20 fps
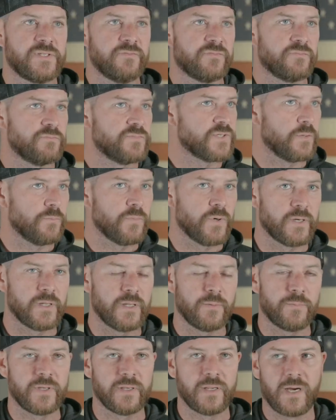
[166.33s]
from
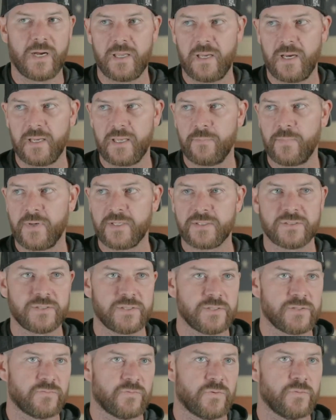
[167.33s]
somebody. I mean, I get
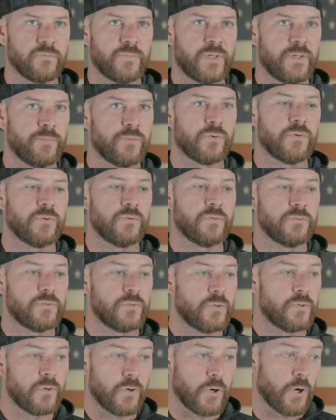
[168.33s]
messages from people
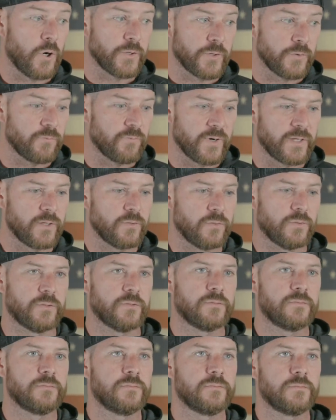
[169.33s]
on the
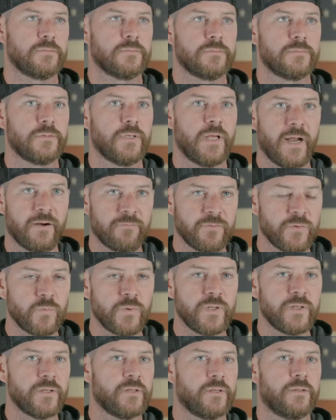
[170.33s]
regular every
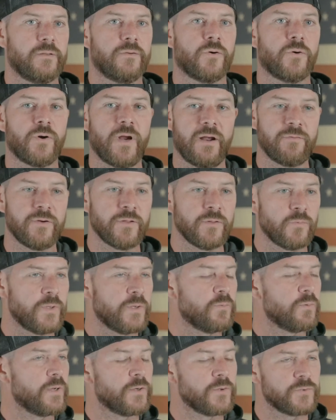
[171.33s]
week or every other
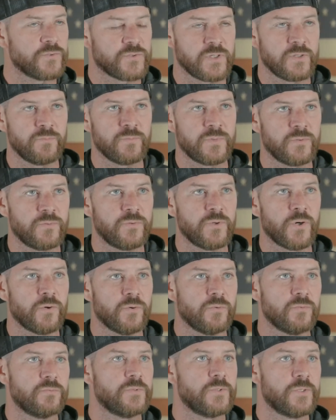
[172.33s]
week when I go to treatment who
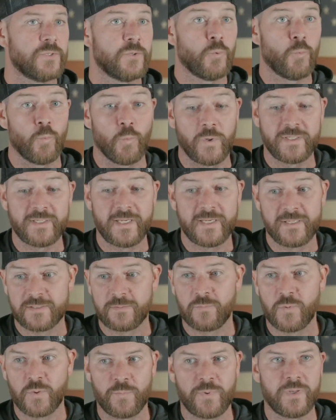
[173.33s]
know what days
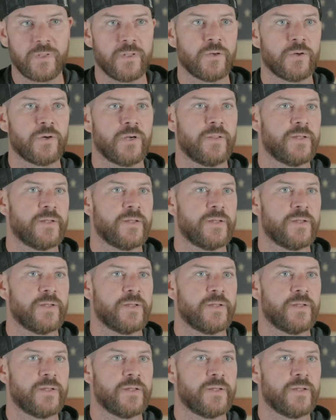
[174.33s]
I'm going to be there, and they're